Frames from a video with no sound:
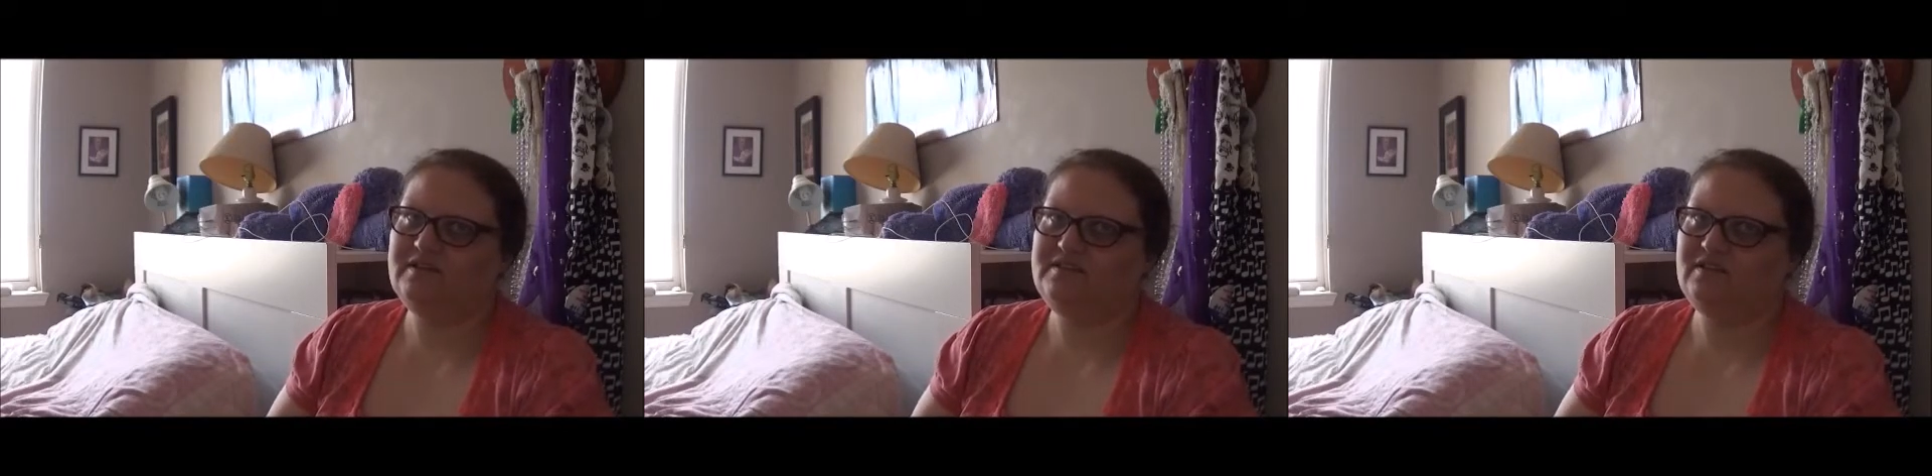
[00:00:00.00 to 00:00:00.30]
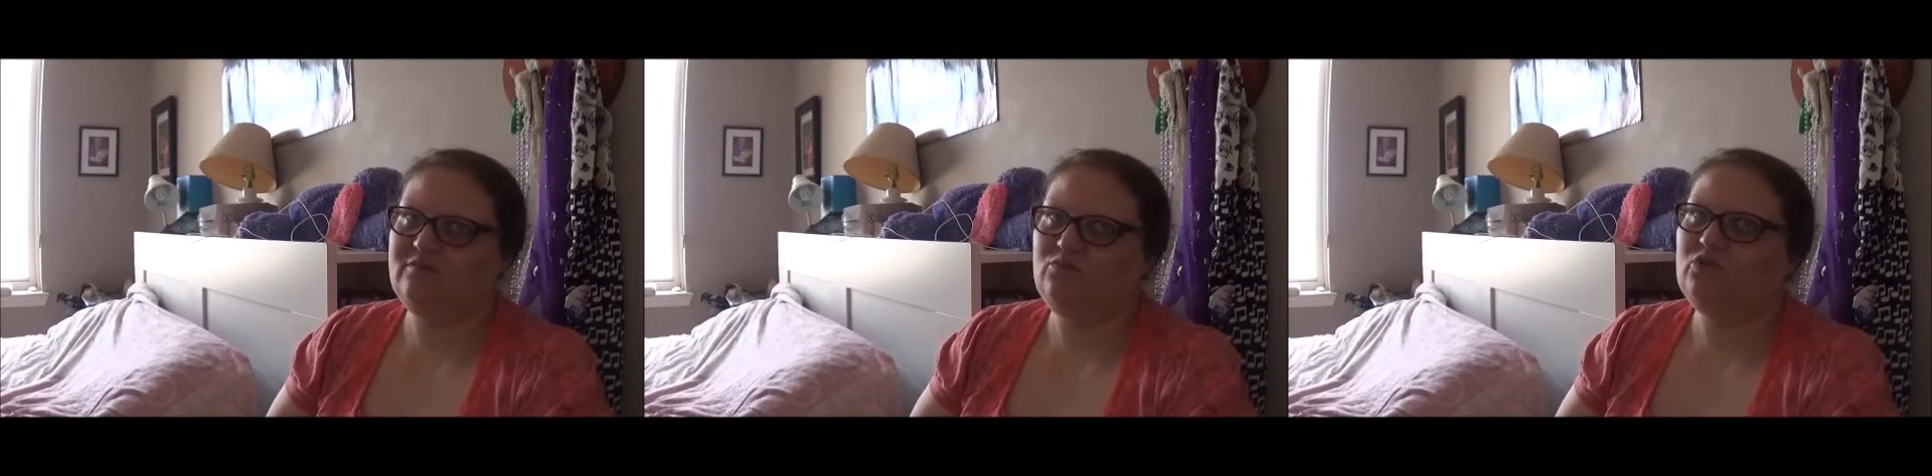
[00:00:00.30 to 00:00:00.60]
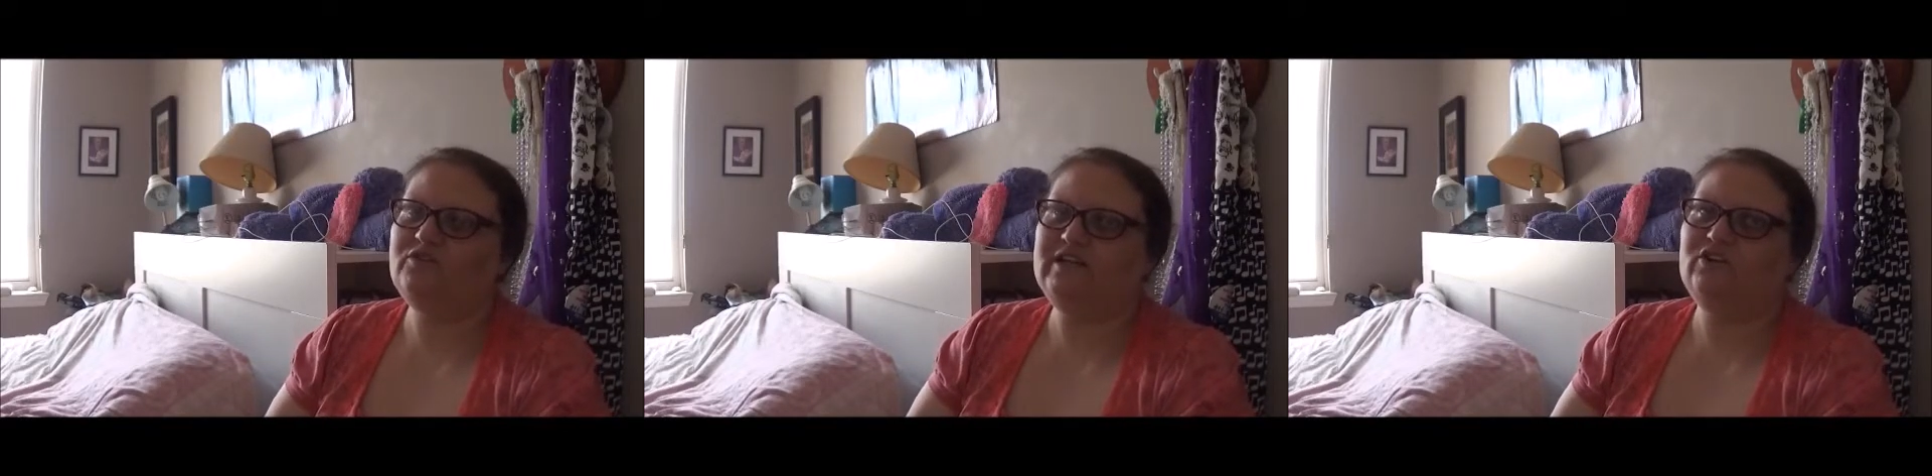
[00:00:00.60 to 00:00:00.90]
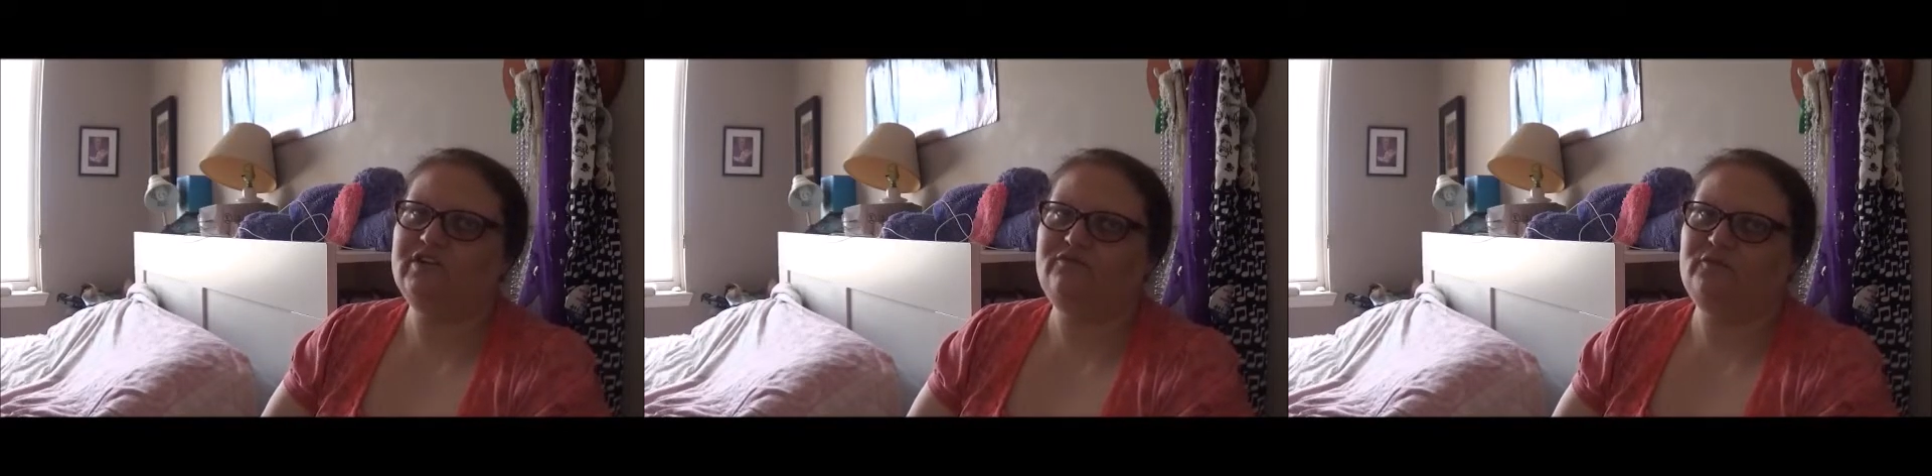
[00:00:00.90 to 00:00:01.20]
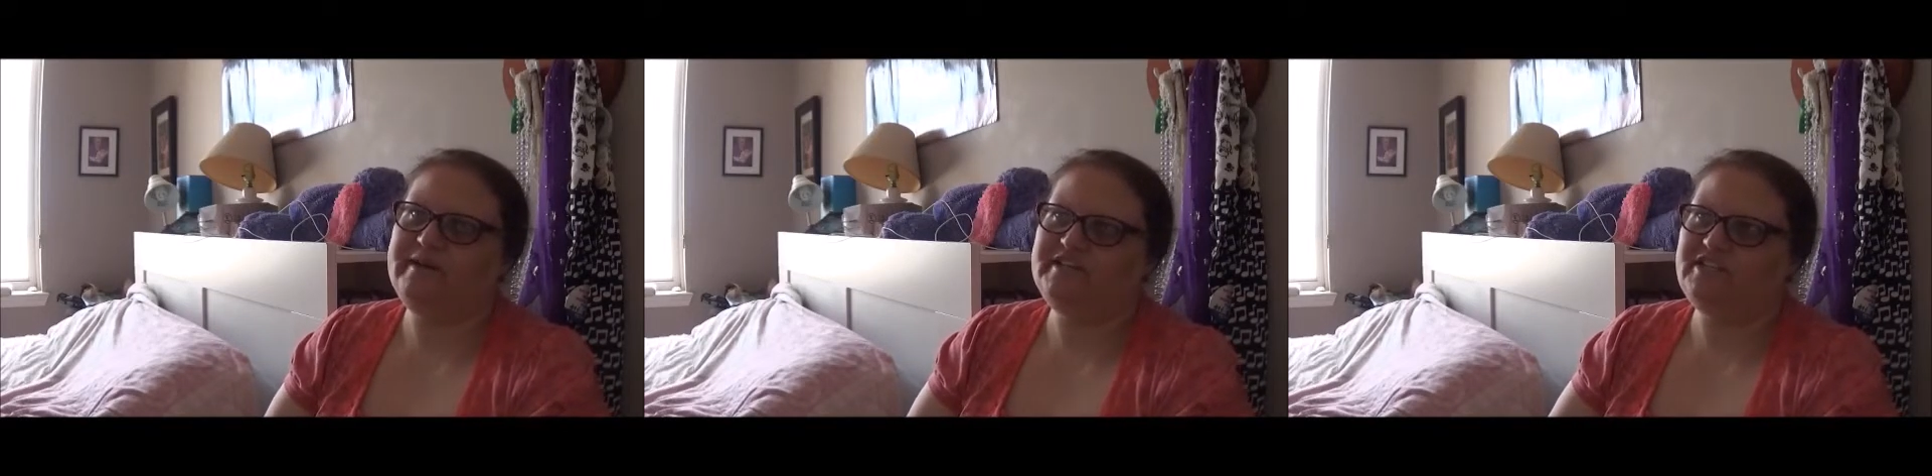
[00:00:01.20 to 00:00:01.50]
some World Health
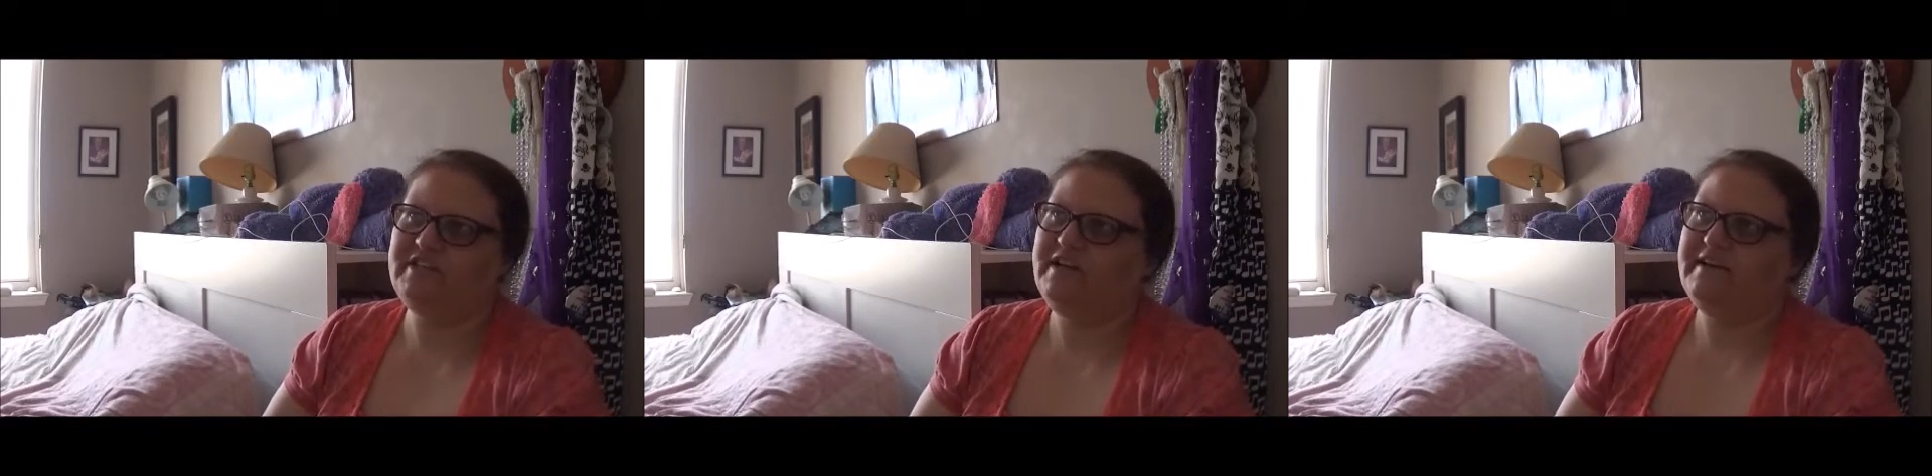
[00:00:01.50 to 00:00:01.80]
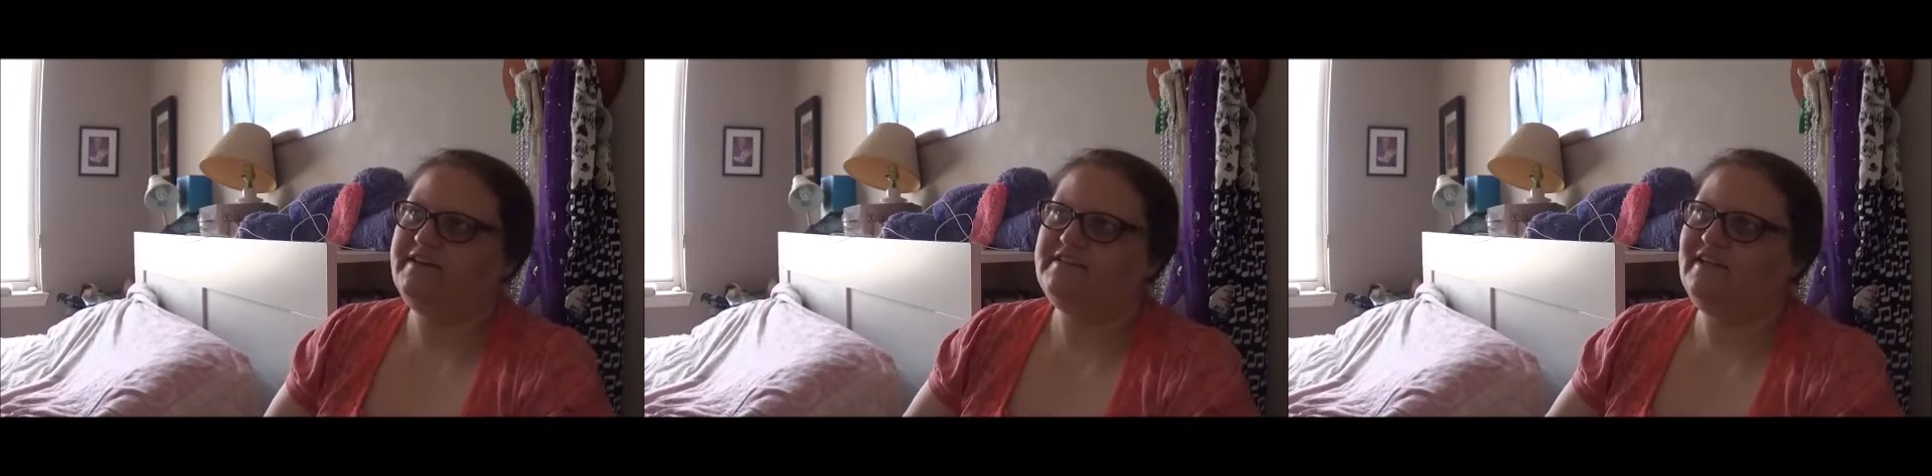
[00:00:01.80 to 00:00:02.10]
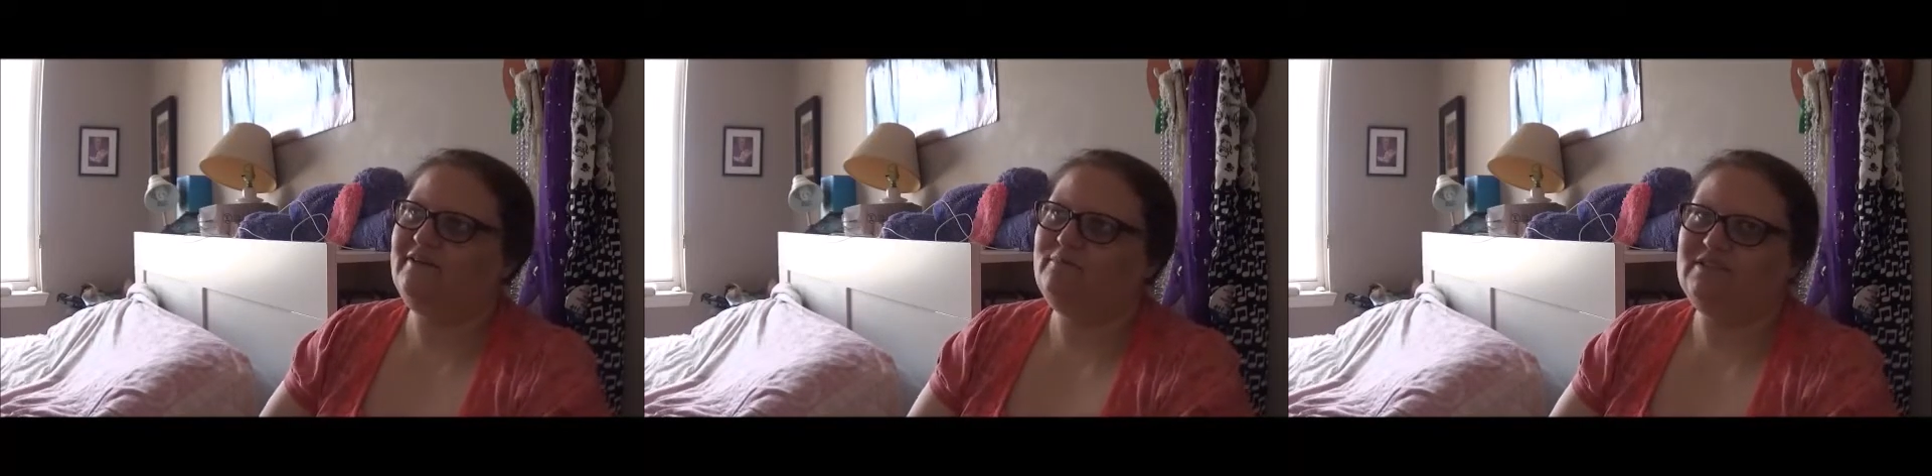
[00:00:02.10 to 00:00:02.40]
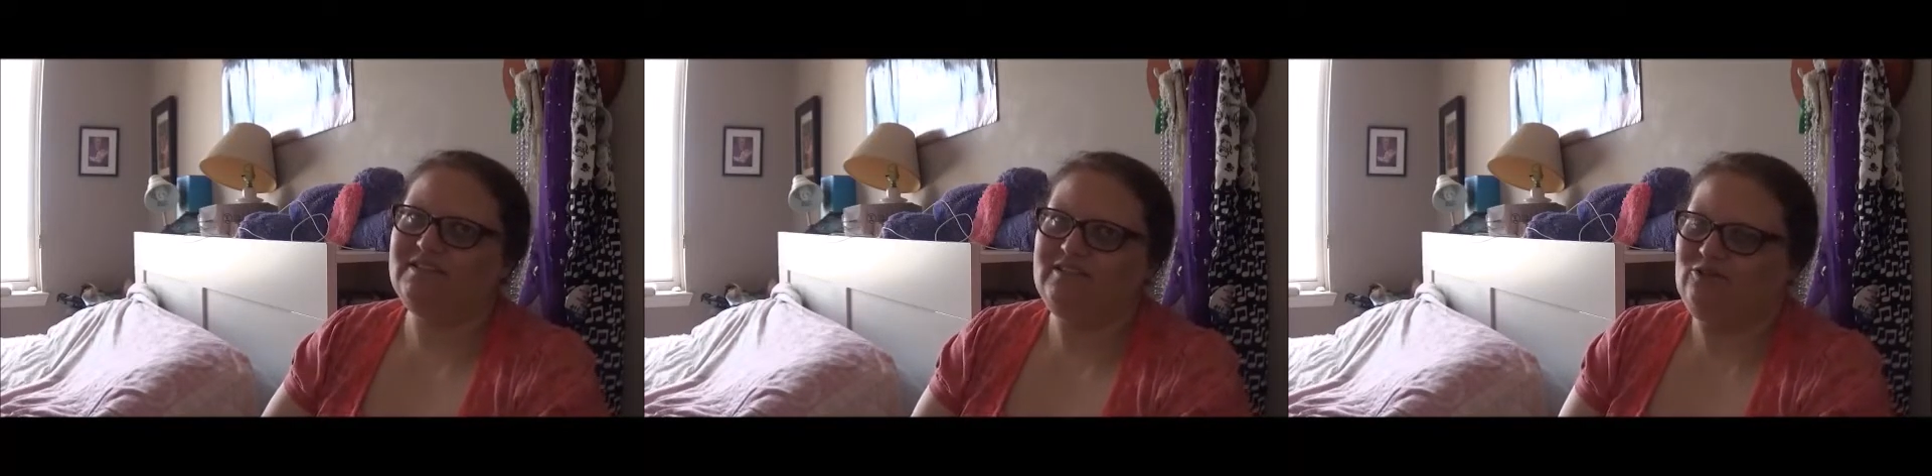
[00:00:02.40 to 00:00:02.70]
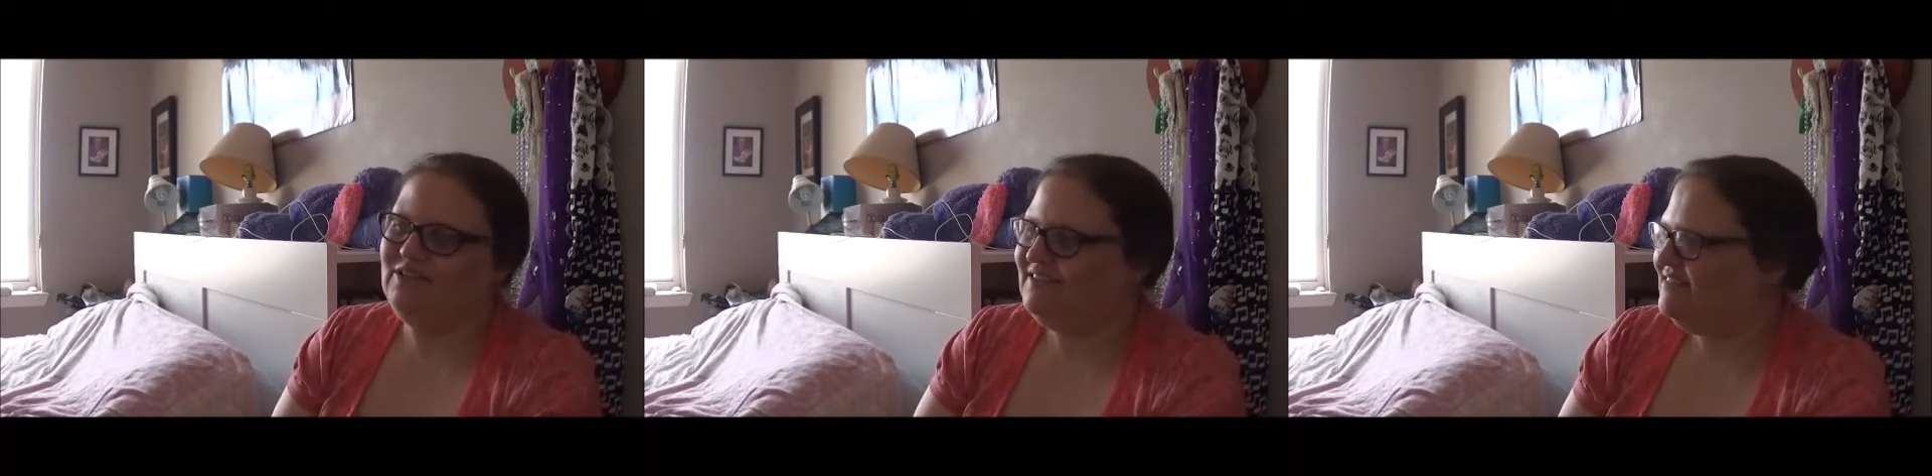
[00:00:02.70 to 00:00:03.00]
information down below.